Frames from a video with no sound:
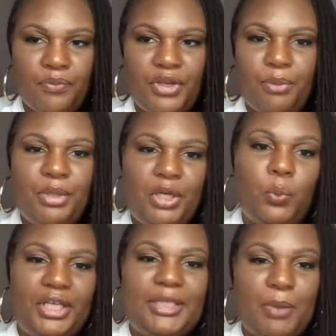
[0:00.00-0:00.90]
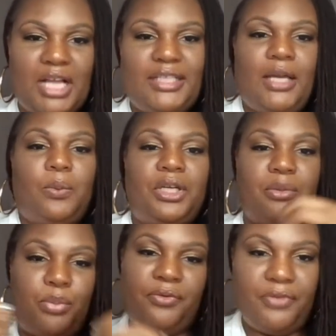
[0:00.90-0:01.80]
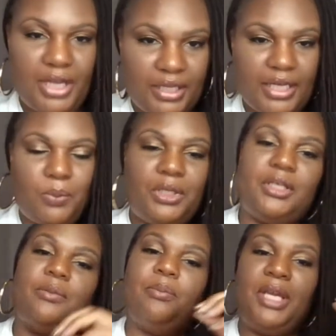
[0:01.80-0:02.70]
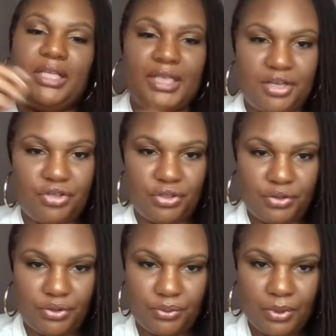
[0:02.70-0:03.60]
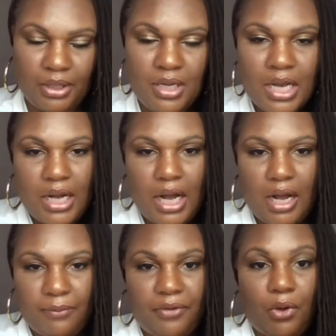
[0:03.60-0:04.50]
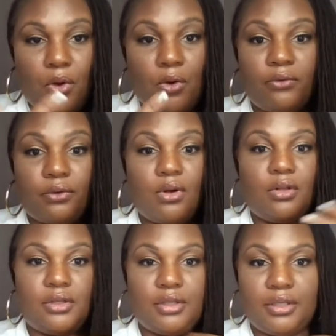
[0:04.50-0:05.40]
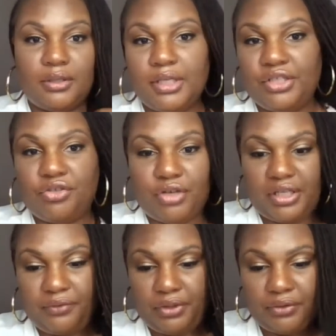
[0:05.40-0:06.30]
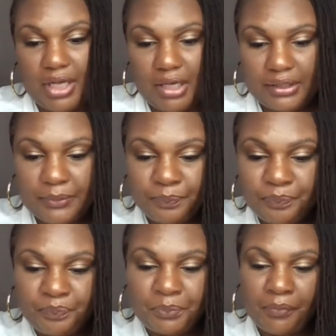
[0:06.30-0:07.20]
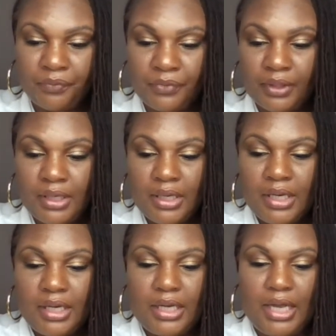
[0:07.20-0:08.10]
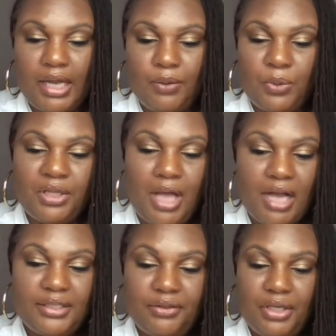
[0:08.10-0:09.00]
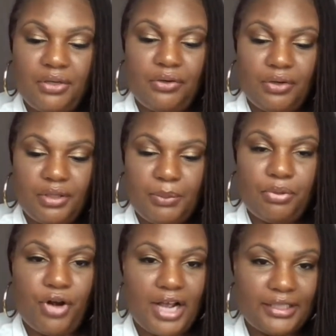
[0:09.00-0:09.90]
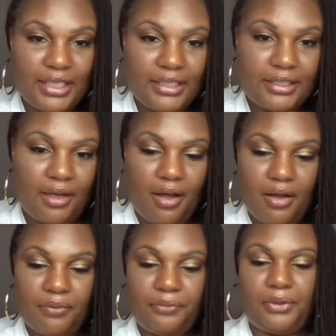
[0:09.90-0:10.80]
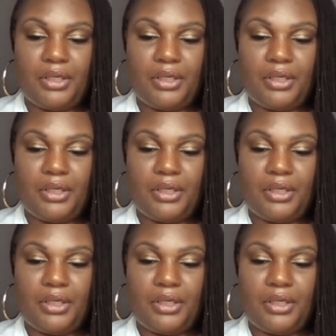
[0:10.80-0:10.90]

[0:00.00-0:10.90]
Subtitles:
there being weak spots that we could prevent, that we could pay attention to for the overall look and strength of your locks. And when locks are in the early process of,